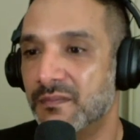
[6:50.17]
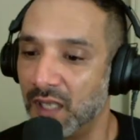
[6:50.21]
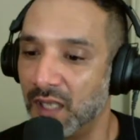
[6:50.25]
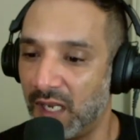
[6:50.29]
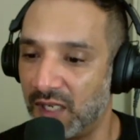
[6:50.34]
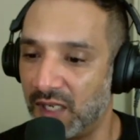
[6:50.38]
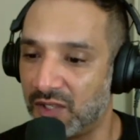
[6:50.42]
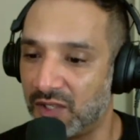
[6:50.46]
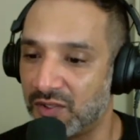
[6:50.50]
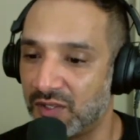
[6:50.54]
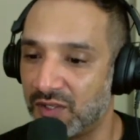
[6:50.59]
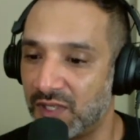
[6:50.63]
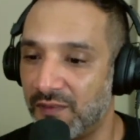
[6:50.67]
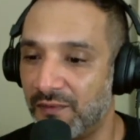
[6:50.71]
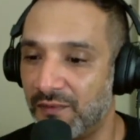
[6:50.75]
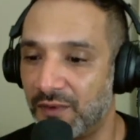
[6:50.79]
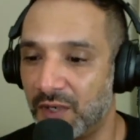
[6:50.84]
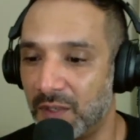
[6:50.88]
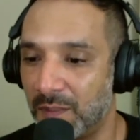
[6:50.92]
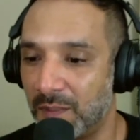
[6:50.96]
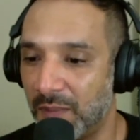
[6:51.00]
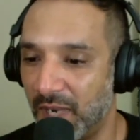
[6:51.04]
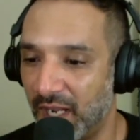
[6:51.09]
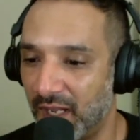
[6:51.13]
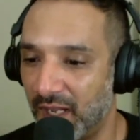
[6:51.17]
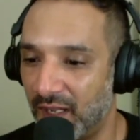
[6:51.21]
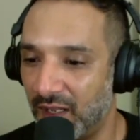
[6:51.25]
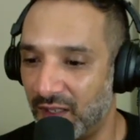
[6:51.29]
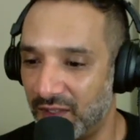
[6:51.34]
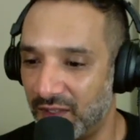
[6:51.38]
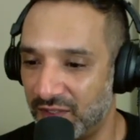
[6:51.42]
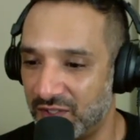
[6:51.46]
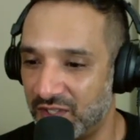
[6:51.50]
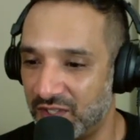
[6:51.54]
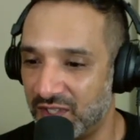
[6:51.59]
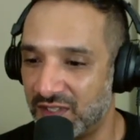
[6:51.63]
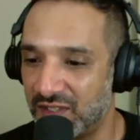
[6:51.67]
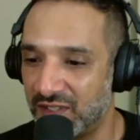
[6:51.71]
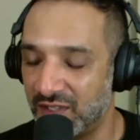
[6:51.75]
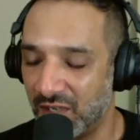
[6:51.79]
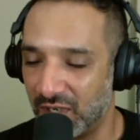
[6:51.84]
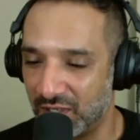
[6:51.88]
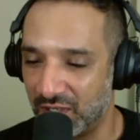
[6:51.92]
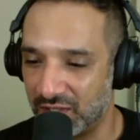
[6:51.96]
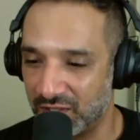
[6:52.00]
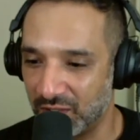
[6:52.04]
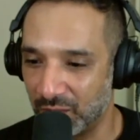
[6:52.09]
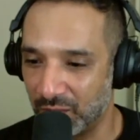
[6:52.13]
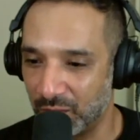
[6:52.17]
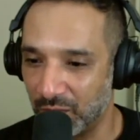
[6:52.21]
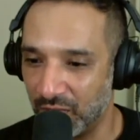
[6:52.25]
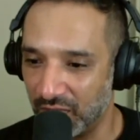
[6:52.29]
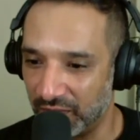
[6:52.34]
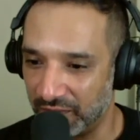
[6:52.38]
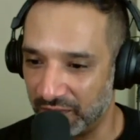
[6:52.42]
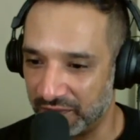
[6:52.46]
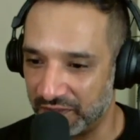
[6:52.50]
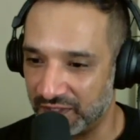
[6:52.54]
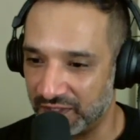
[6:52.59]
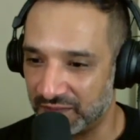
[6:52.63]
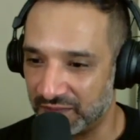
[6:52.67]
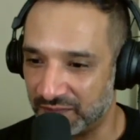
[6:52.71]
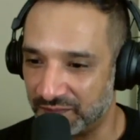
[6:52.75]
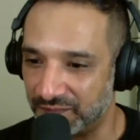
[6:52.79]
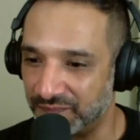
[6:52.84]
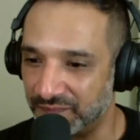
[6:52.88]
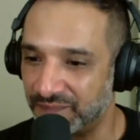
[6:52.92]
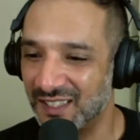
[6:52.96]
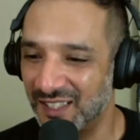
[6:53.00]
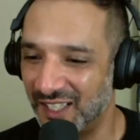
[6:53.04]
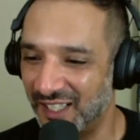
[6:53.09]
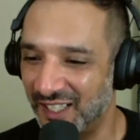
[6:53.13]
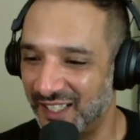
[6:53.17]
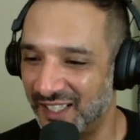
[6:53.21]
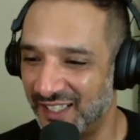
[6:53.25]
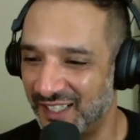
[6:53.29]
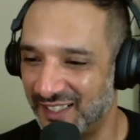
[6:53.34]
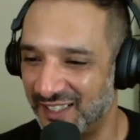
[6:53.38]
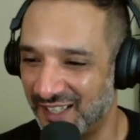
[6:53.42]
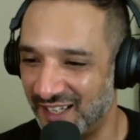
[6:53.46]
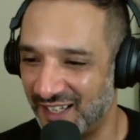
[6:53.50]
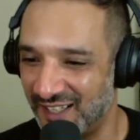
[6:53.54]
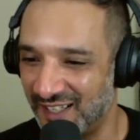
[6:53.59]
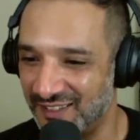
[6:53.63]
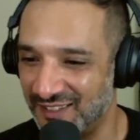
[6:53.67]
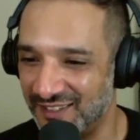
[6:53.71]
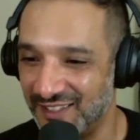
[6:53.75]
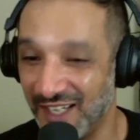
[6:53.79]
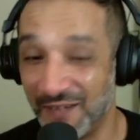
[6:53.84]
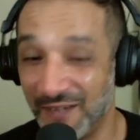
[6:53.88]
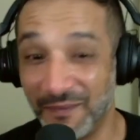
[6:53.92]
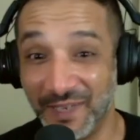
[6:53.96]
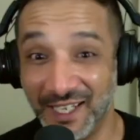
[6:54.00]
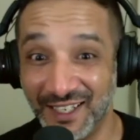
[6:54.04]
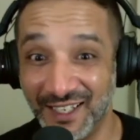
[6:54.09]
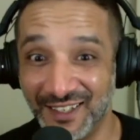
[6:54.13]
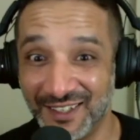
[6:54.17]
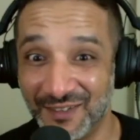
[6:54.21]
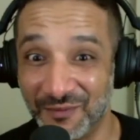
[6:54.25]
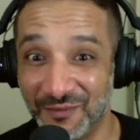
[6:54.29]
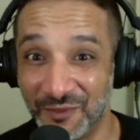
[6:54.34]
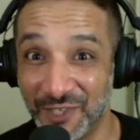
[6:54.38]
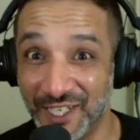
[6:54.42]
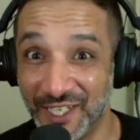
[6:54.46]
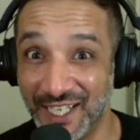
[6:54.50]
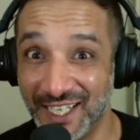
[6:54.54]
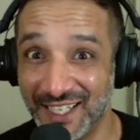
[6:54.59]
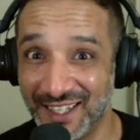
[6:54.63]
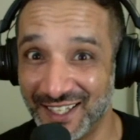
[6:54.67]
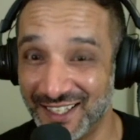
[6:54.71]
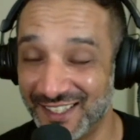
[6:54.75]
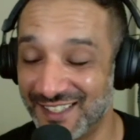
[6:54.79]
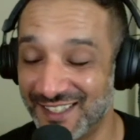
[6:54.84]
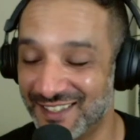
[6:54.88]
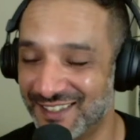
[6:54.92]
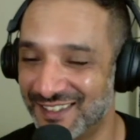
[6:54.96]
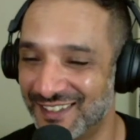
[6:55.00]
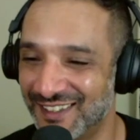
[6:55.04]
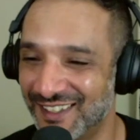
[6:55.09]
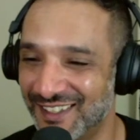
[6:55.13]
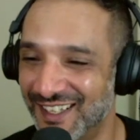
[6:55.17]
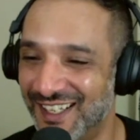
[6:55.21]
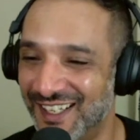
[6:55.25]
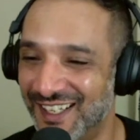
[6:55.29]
Actually, for a biologist, dogs are wolves, Claudia says. Not me. I'm reading this.